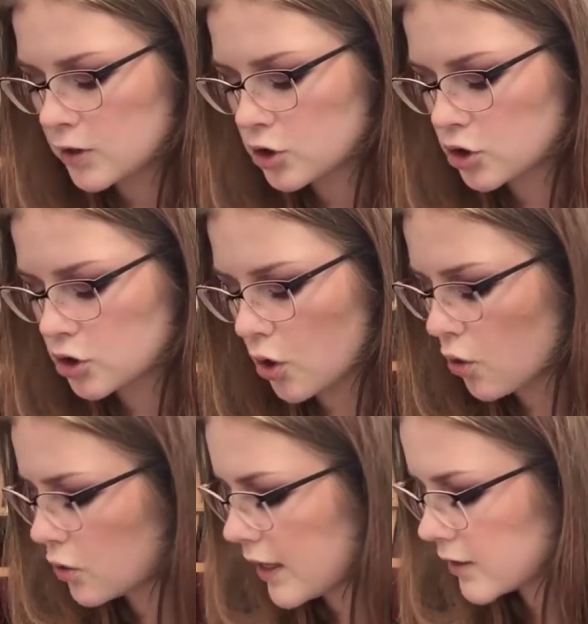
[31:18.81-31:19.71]

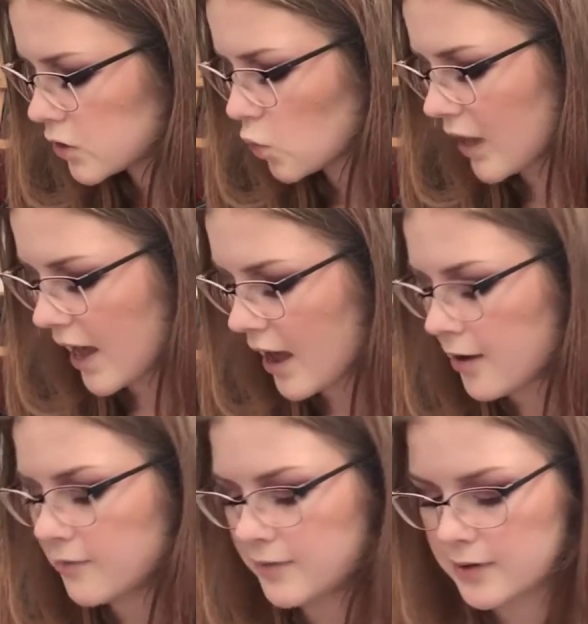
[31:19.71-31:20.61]
So next we
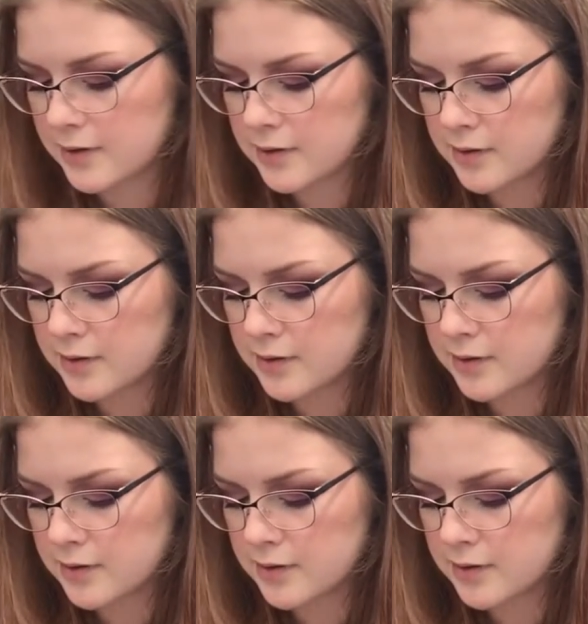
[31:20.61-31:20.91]
have